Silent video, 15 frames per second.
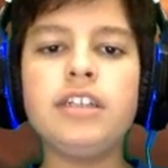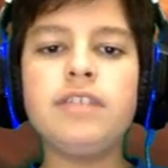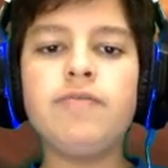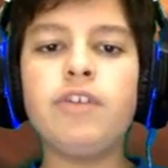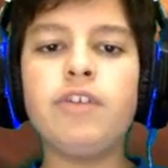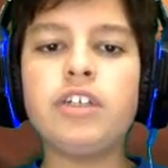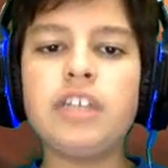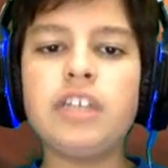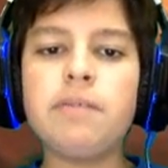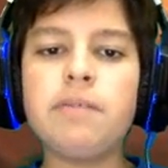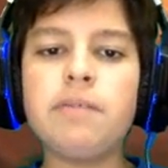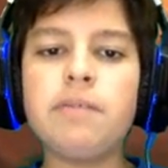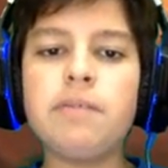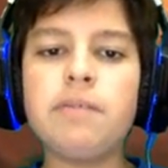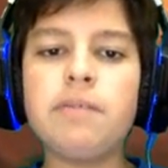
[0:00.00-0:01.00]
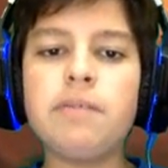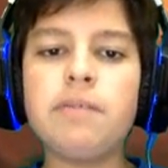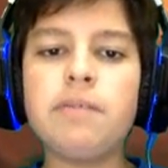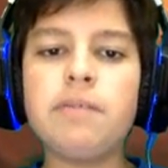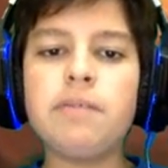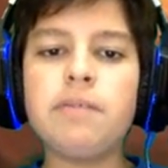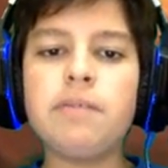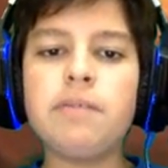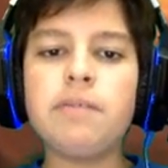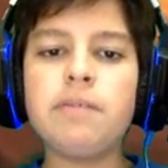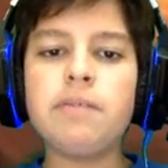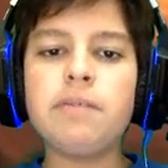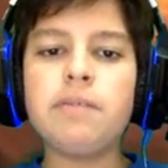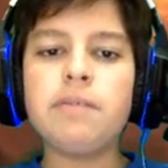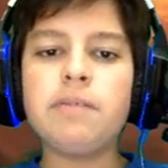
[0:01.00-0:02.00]
For example, white
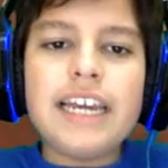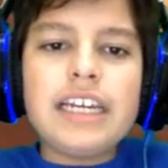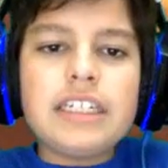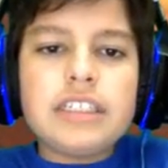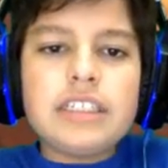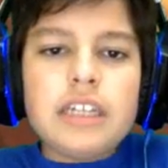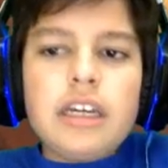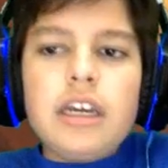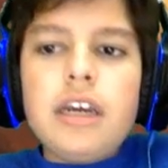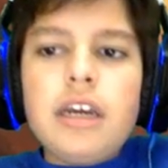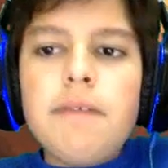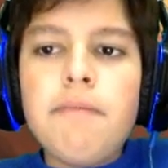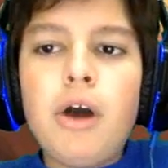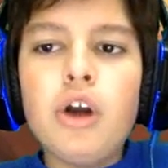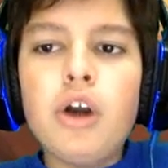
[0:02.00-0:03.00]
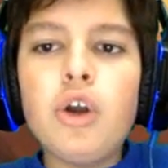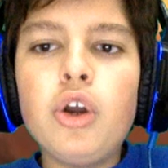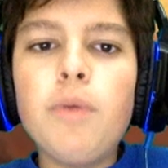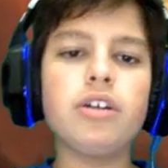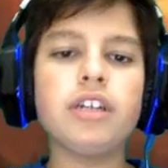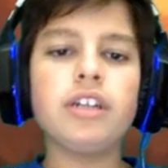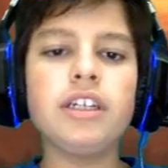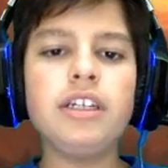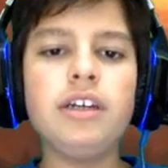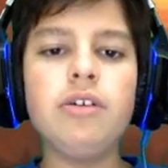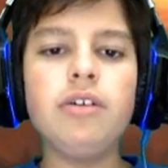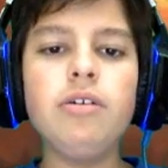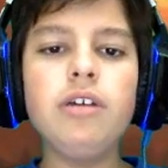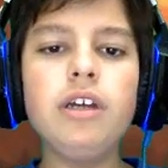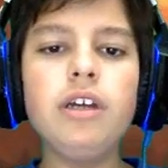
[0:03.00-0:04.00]
weenie decks, mono black and
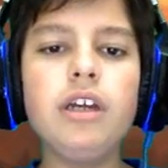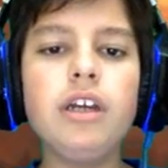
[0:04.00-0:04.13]
kill.